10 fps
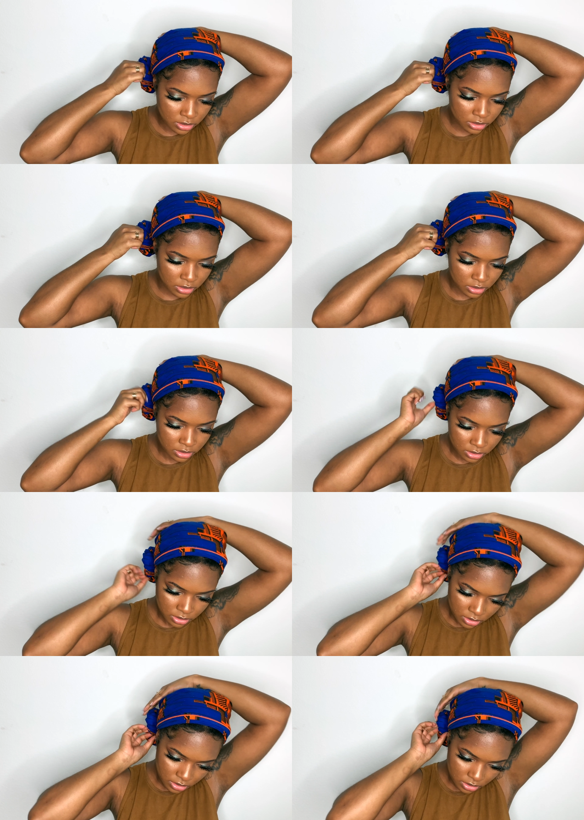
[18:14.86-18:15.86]

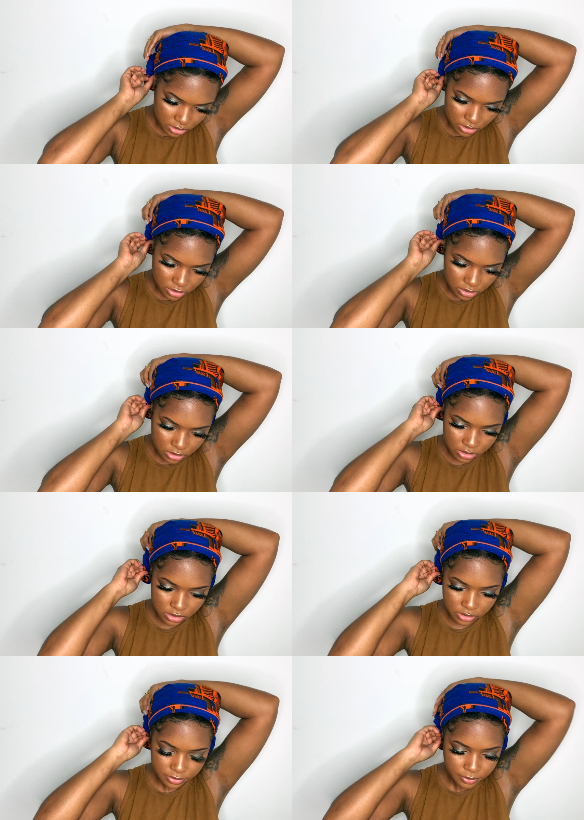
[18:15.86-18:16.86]

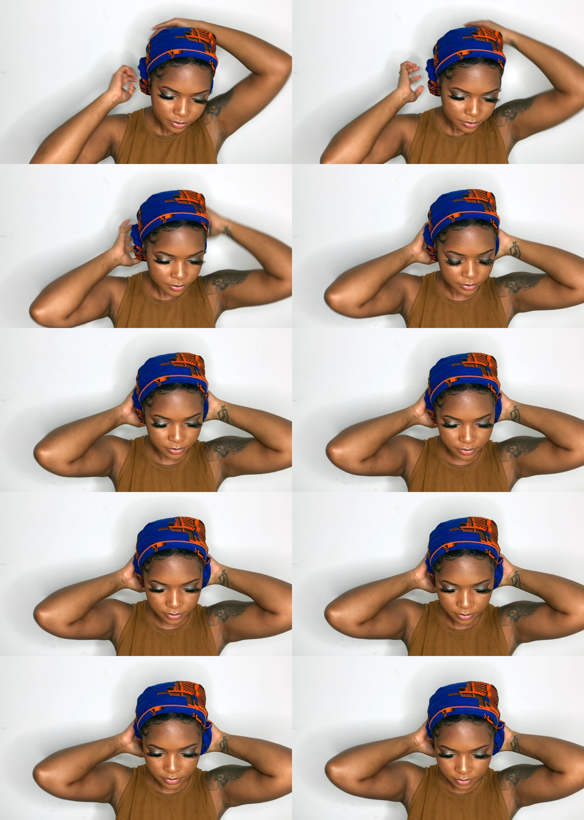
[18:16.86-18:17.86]

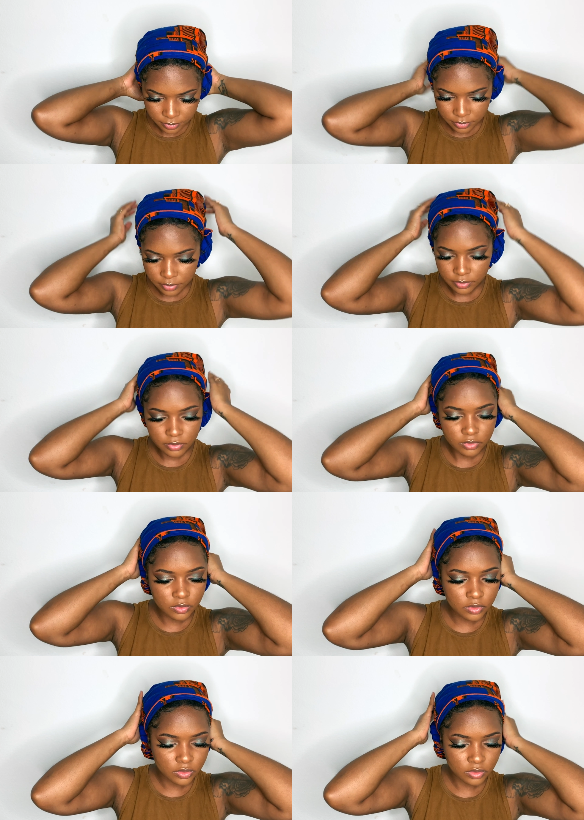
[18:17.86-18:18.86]

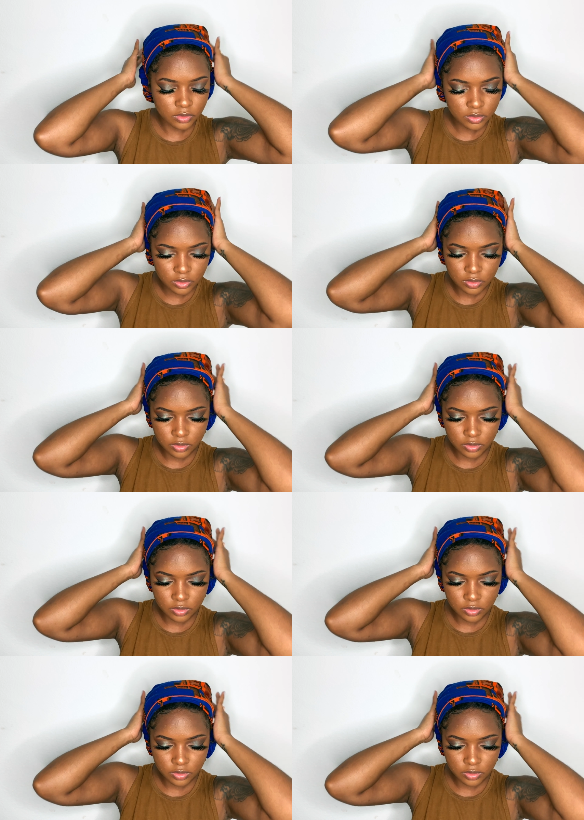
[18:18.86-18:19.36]
Nothing is said.